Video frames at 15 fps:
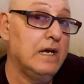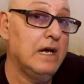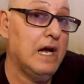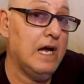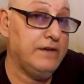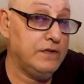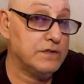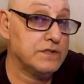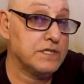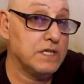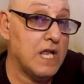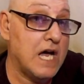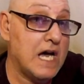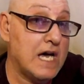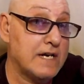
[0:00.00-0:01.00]
I used a
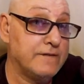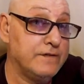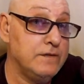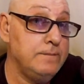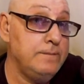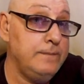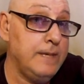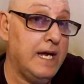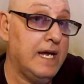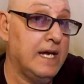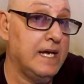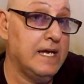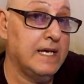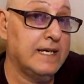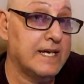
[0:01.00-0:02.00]
lot of them,
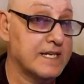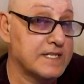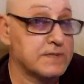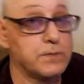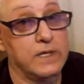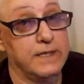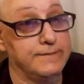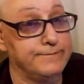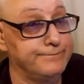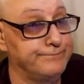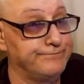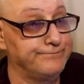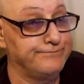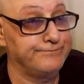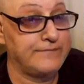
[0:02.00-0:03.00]
and guess what?
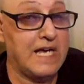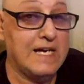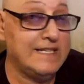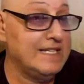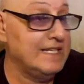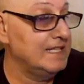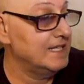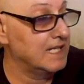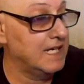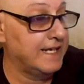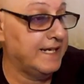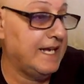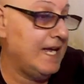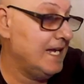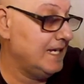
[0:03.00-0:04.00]
I didn't
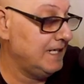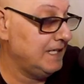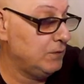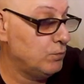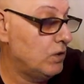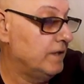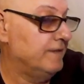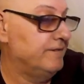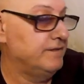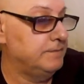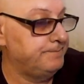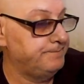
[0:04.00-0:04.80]
like any one of them.